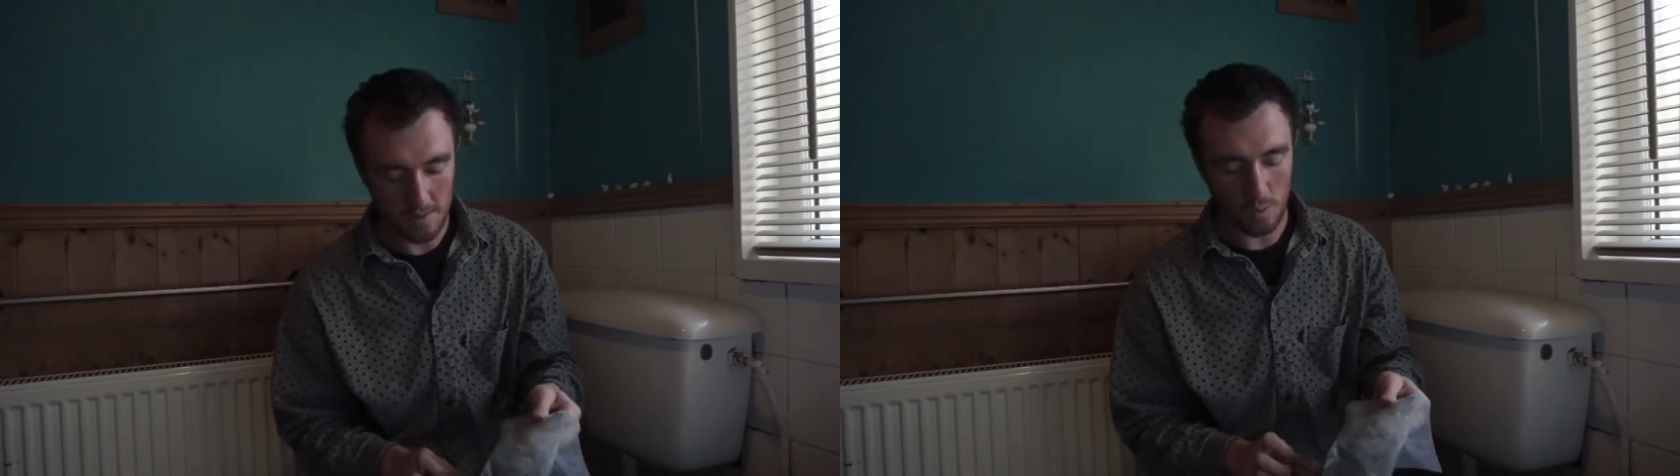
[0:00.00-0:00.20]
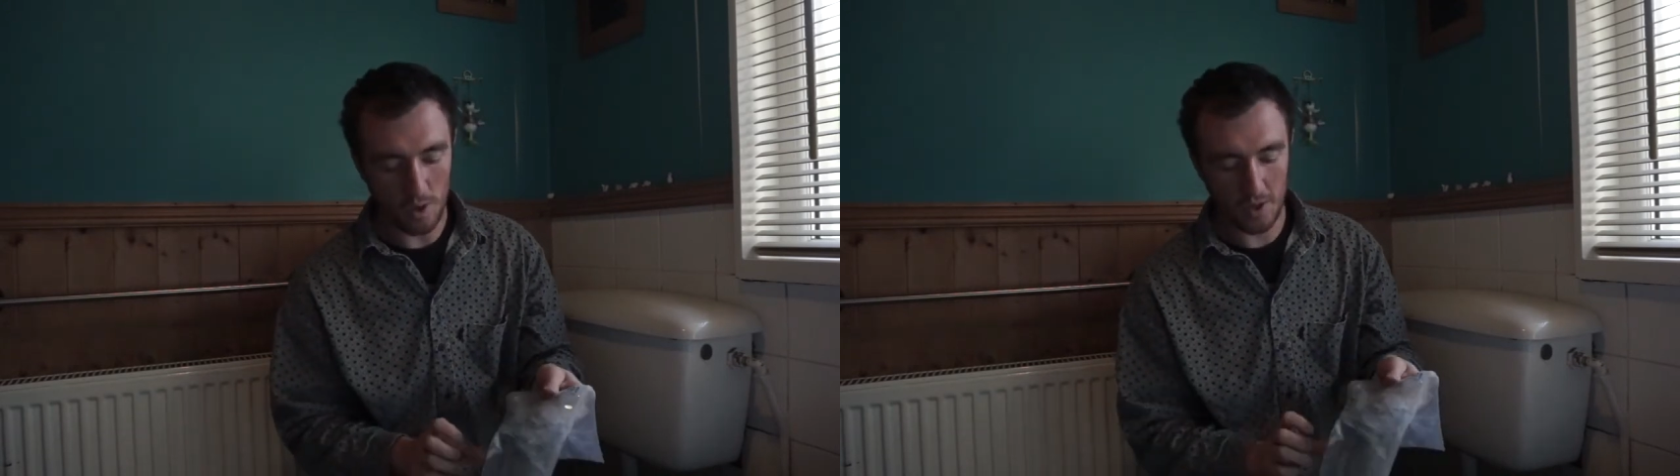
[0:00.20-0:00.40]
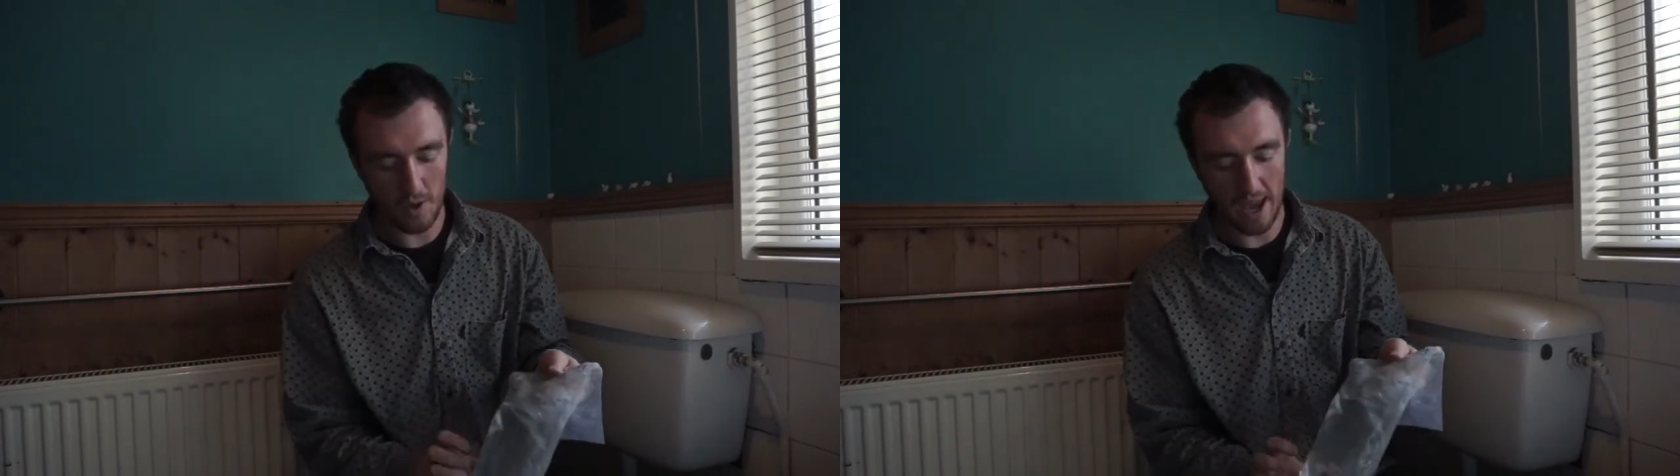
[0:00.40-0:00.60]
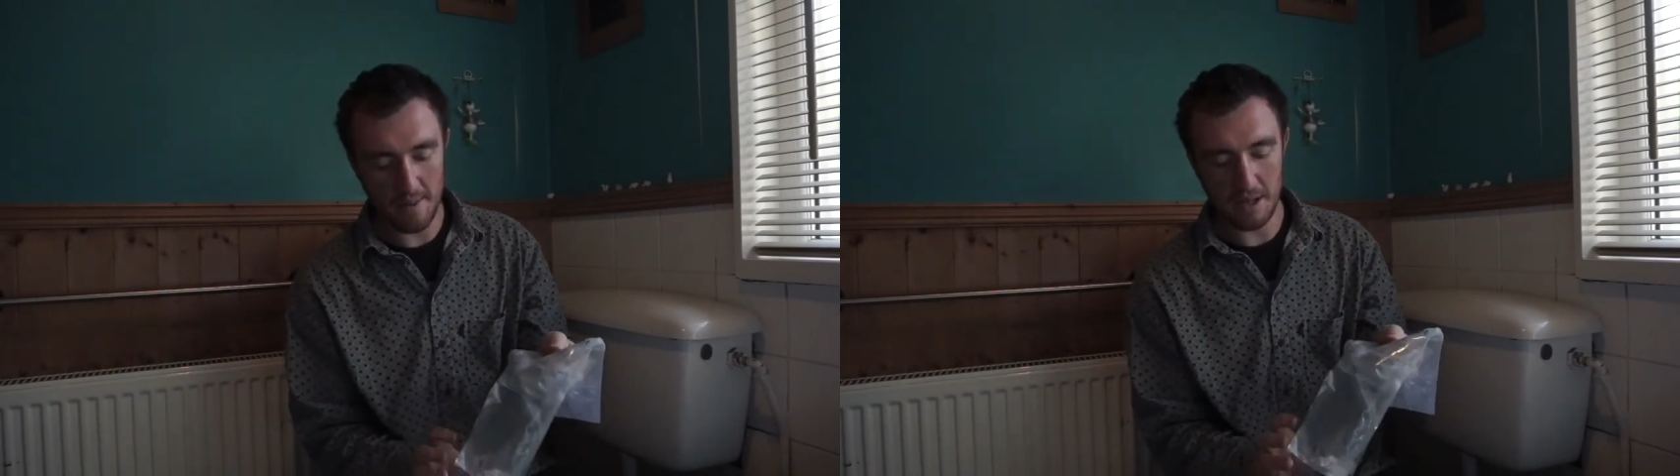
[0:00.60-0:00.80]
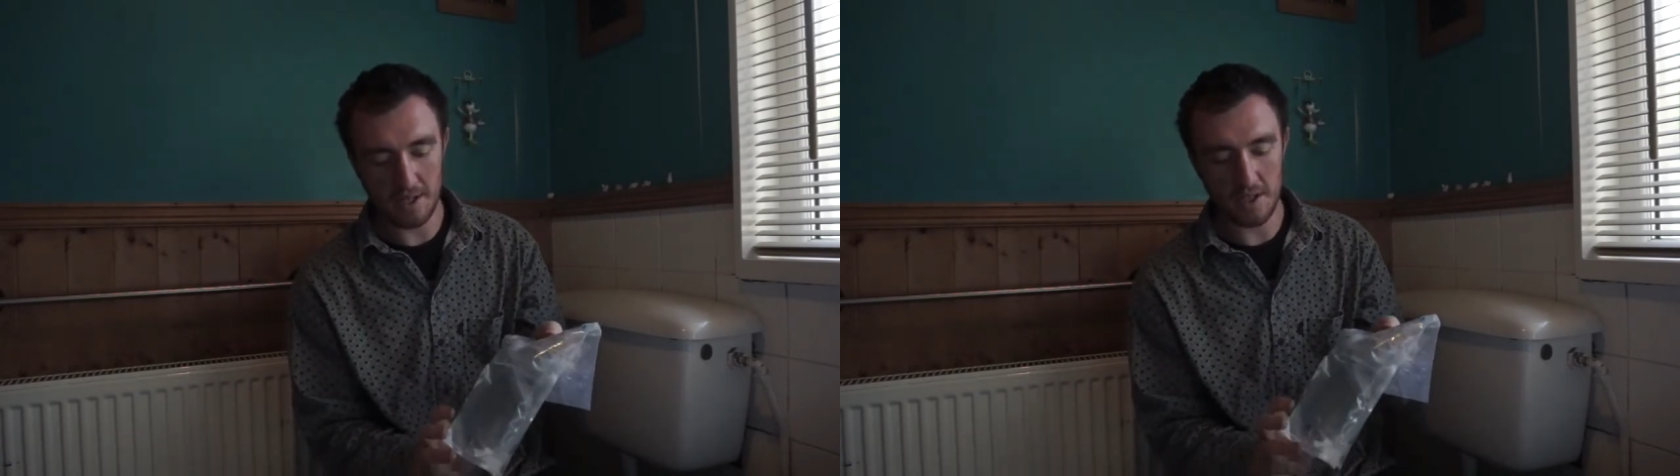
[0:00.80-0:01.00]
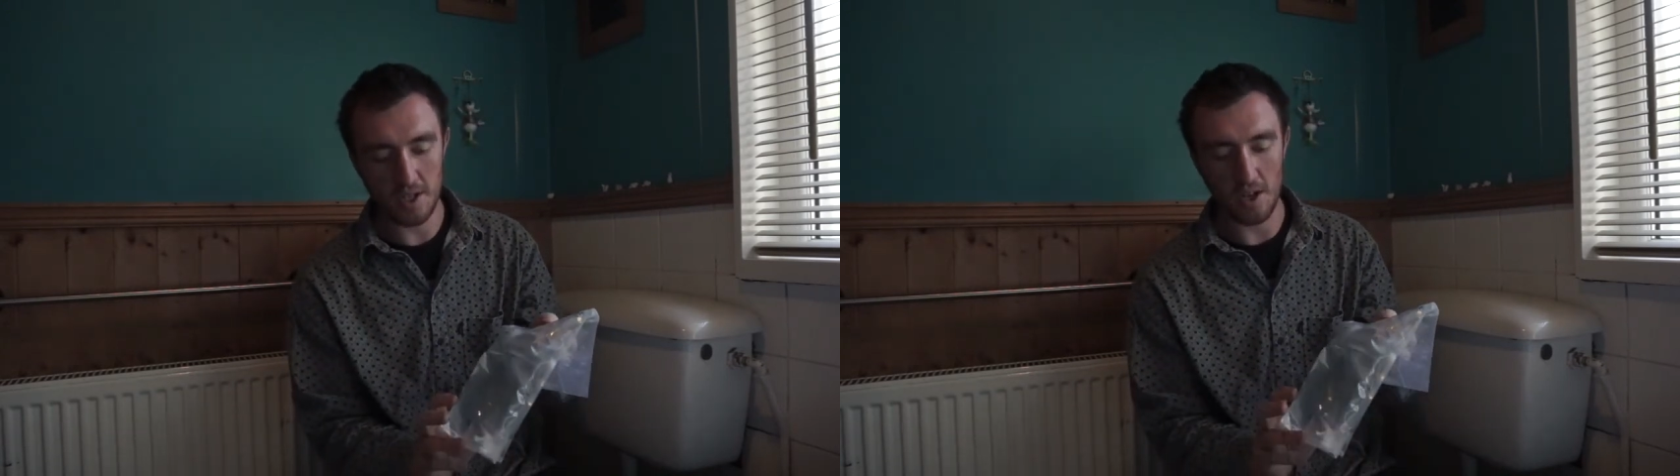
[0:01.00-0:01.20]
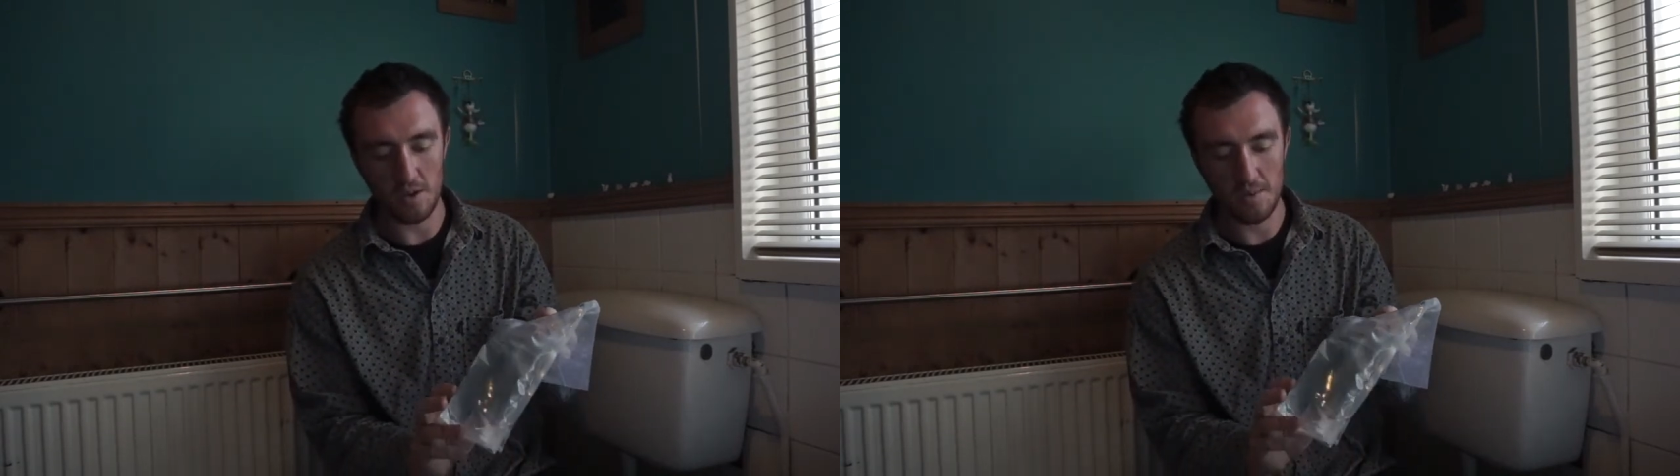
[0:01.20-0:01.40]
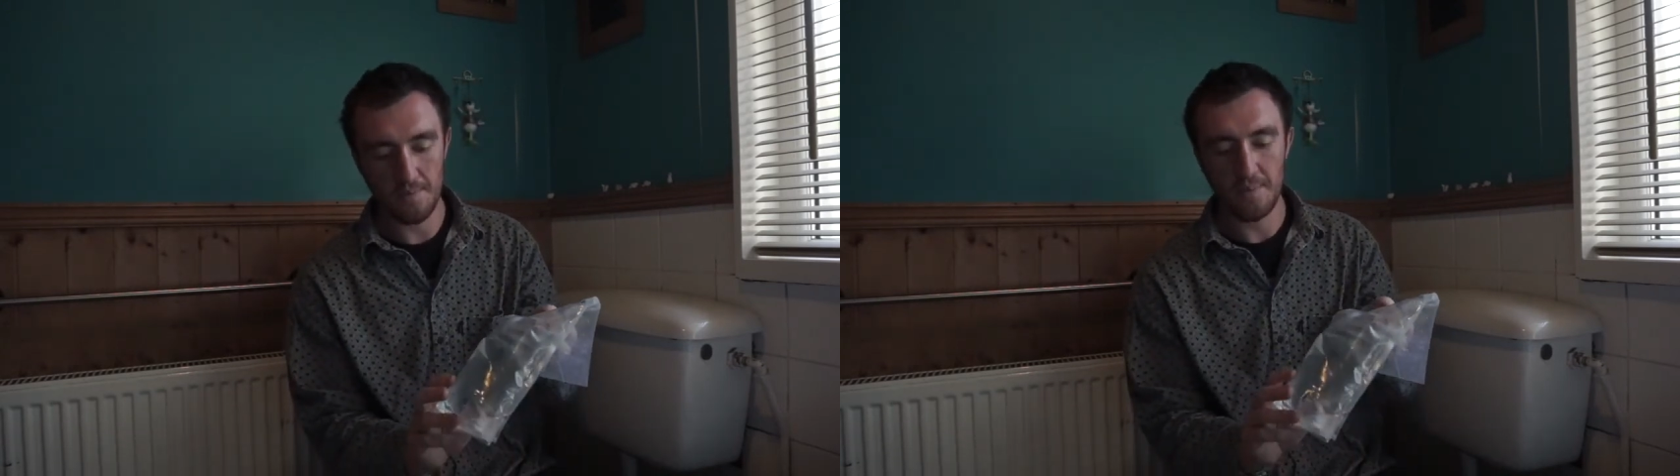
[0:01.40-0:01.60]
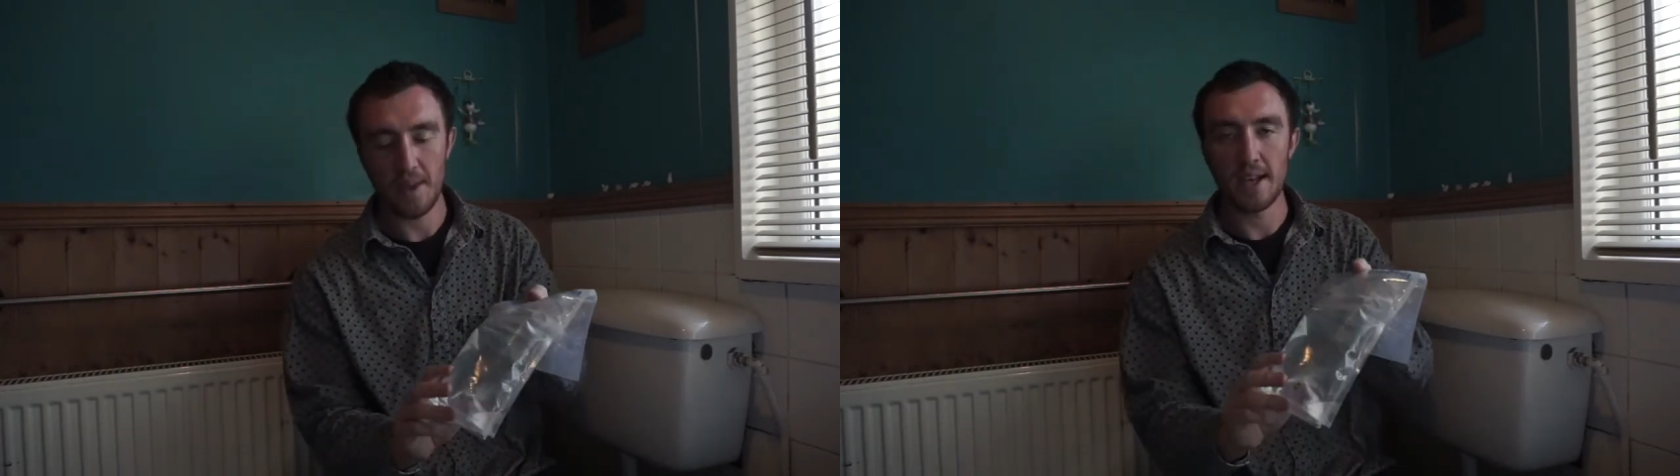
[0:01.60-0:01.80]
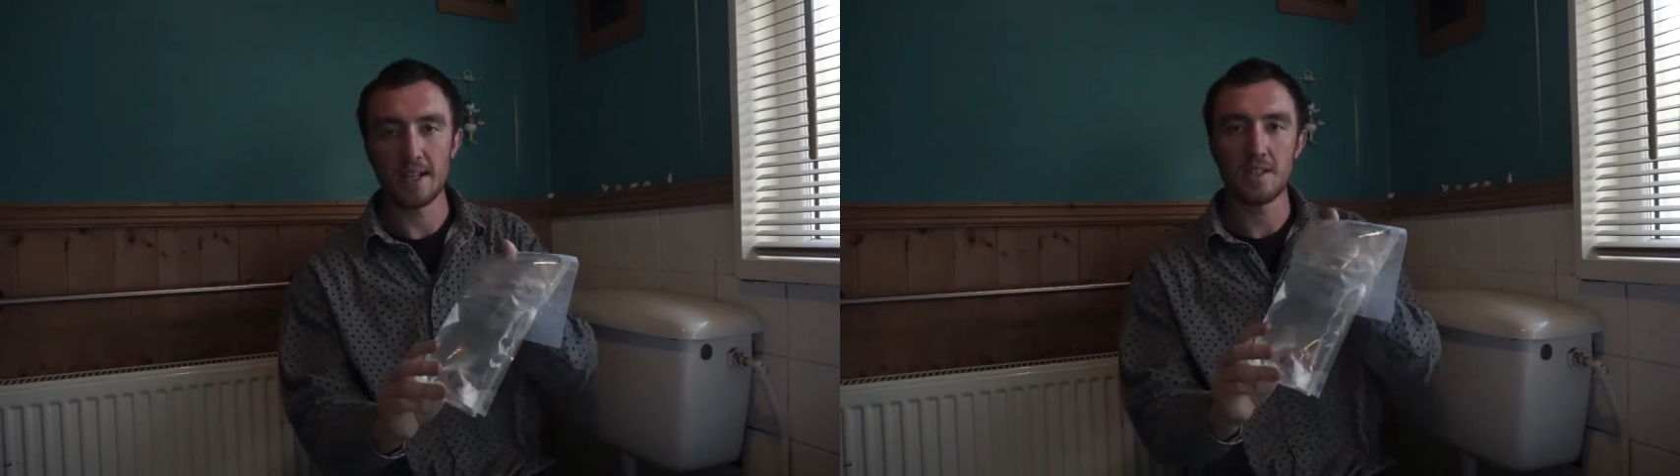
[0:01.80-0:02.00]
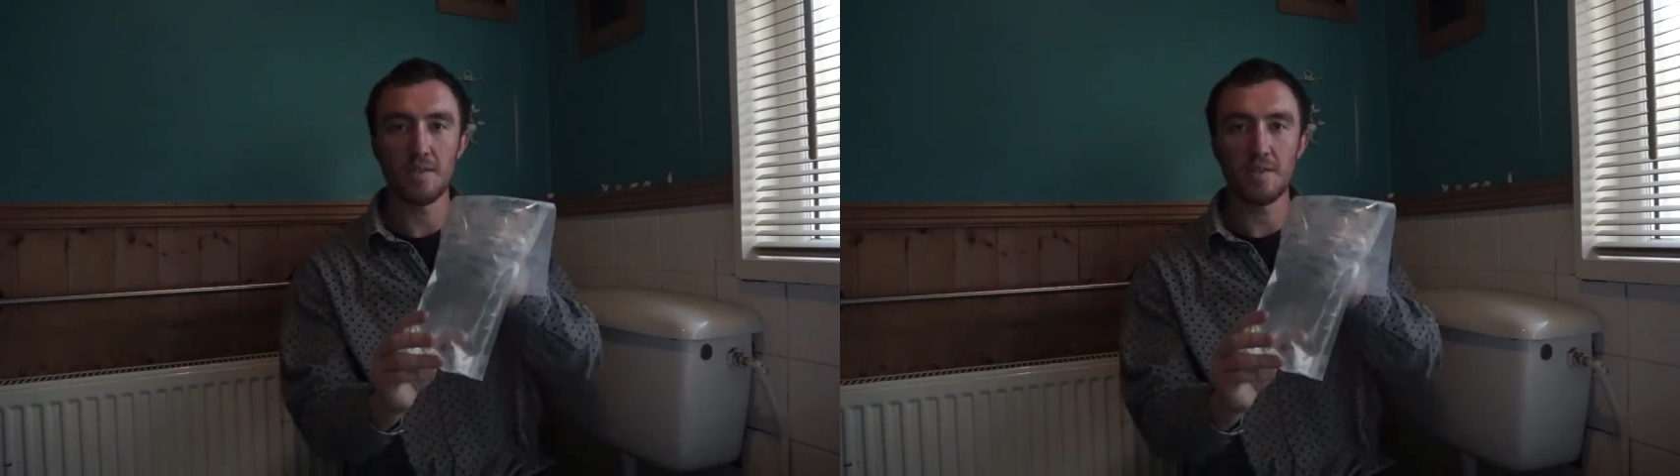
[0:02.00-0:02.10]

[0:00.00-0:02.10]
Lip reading: What you're aiming to do is to